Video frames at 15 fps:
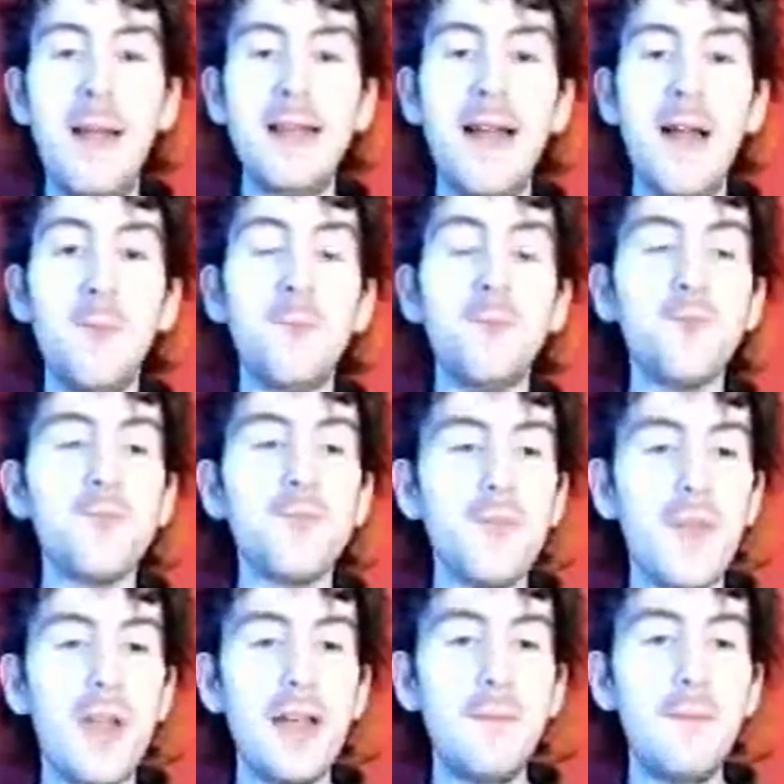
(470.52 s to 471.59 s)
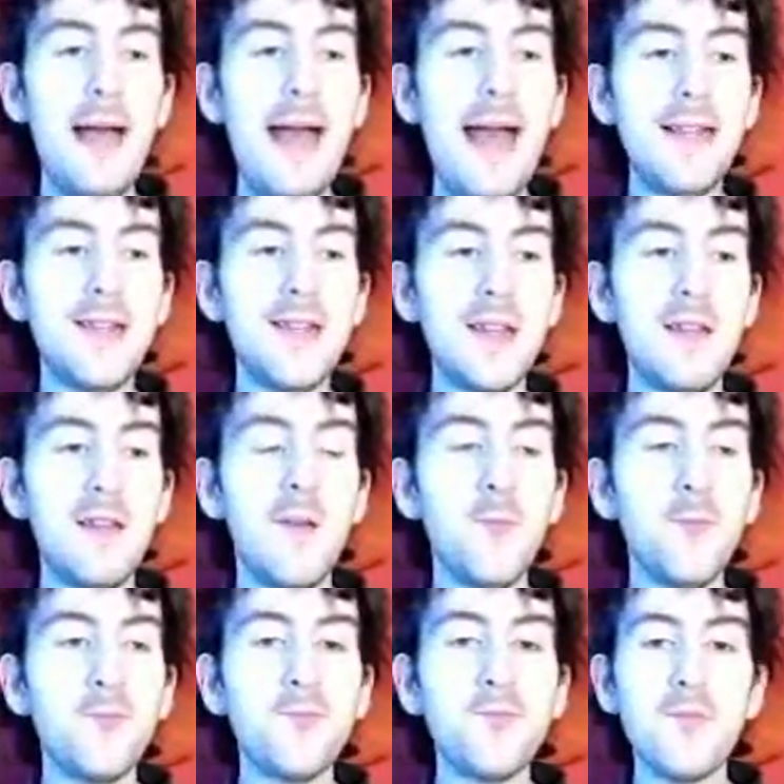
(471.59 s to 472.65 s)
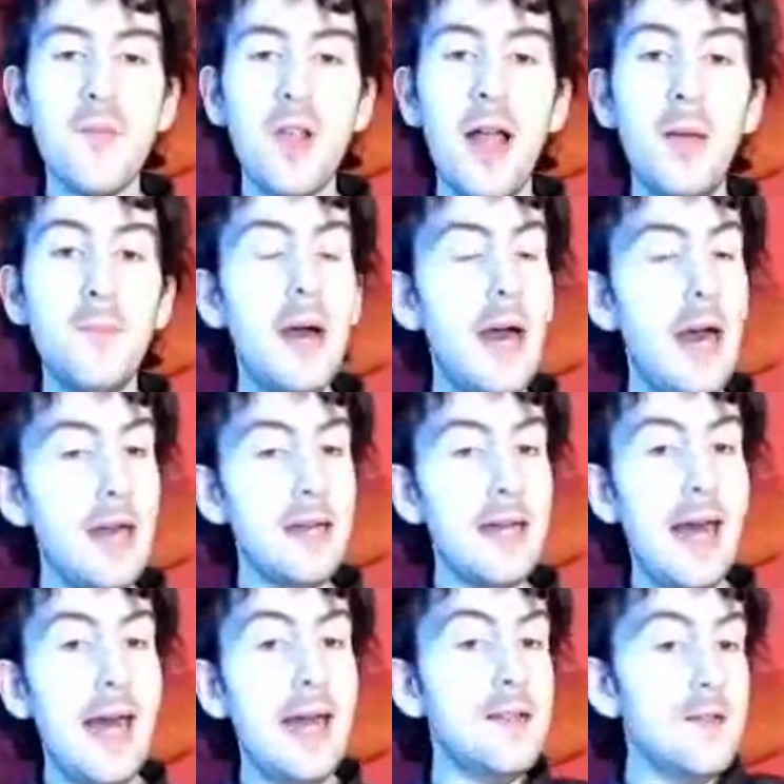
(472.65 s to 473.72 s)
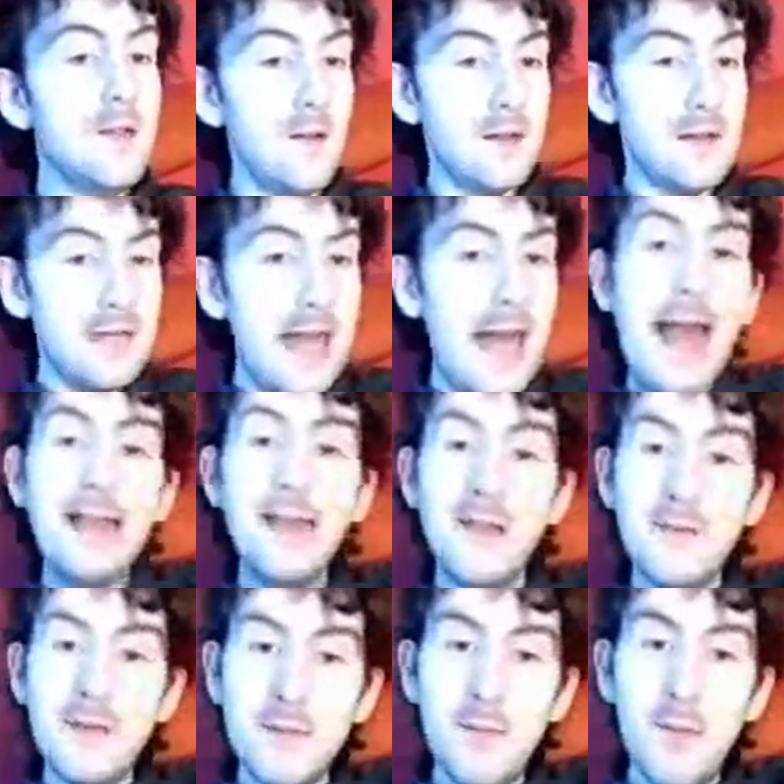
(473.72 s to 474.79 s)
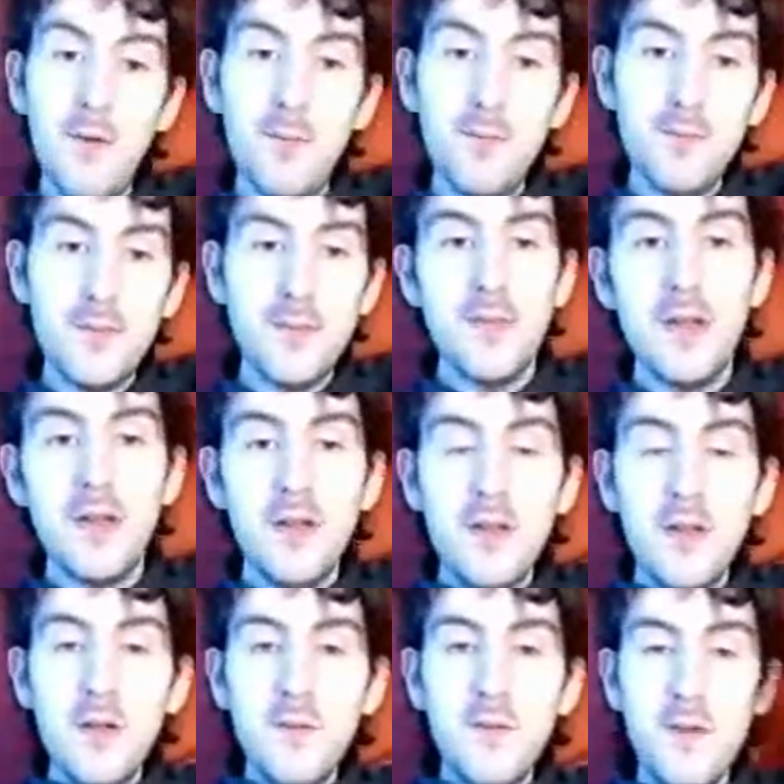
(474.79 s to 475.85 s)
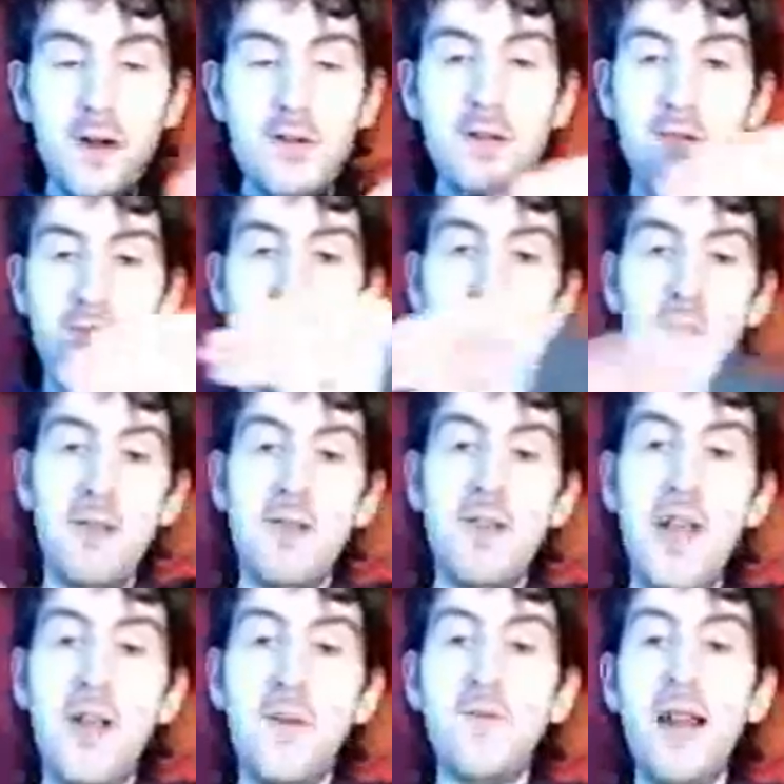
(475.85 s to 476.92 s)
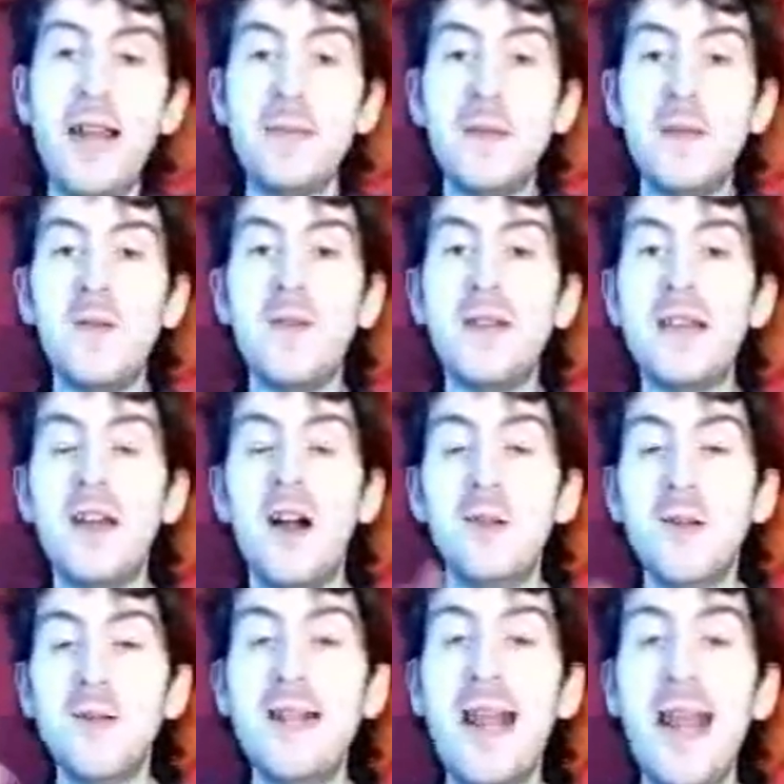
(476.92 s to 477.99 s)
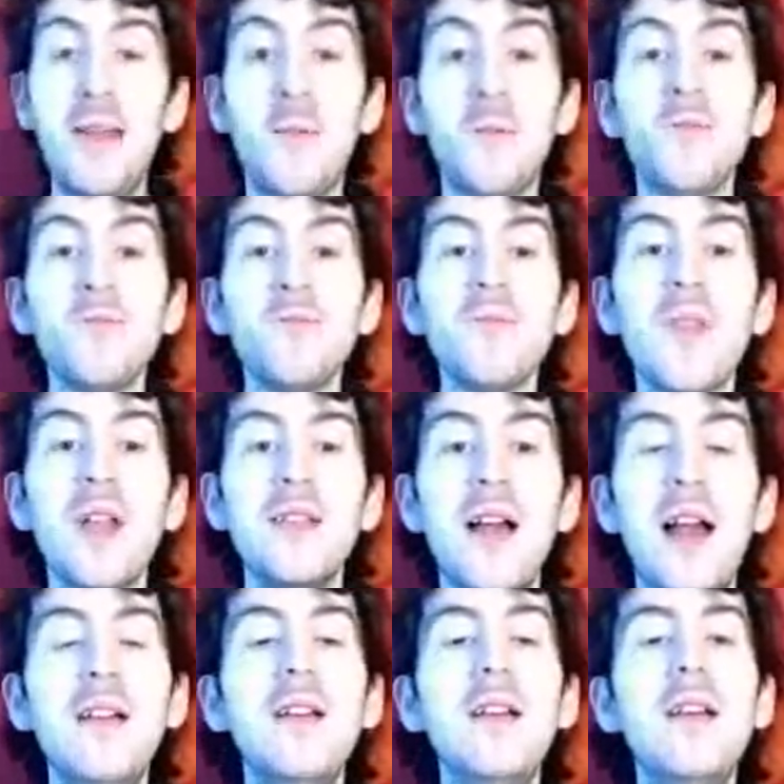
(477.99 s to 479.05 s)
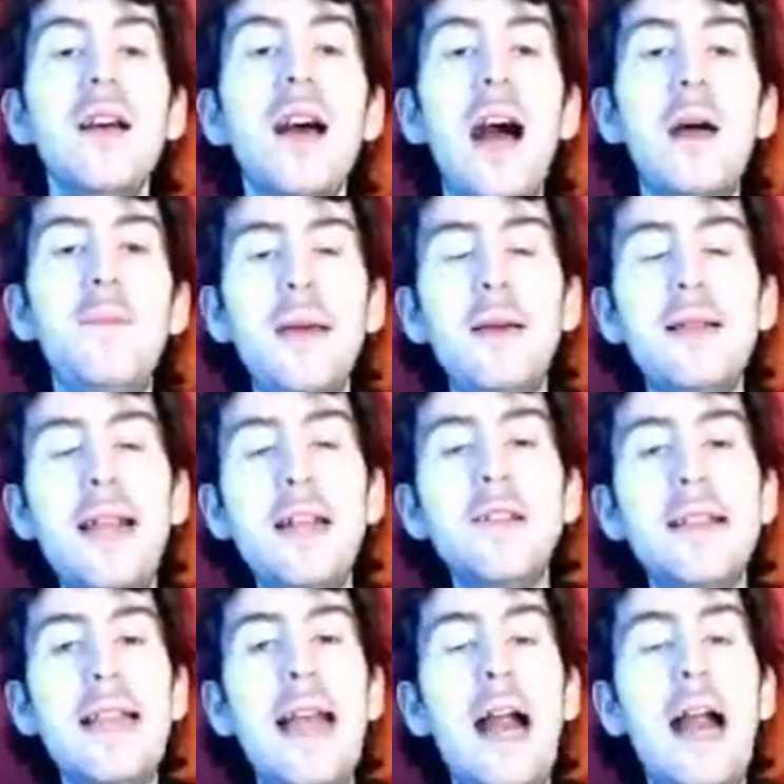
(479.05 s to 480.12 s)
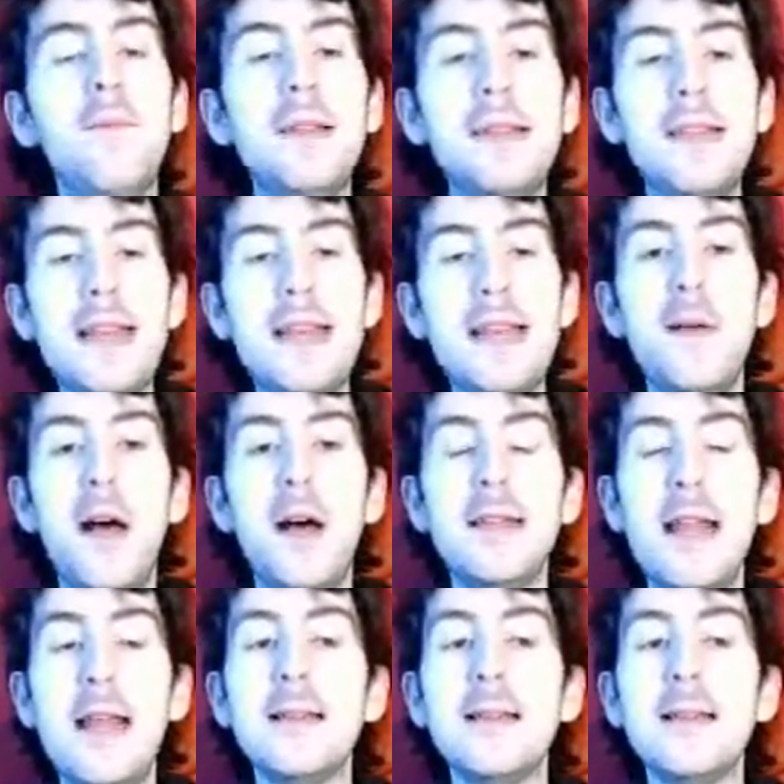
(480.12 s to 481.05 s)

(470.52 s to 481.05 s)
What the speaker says: villain compared to her partner, Lord Zedd, who was the more ferocious one of the two. Rita was called the comic relief. So I think it was interesting how for this build, they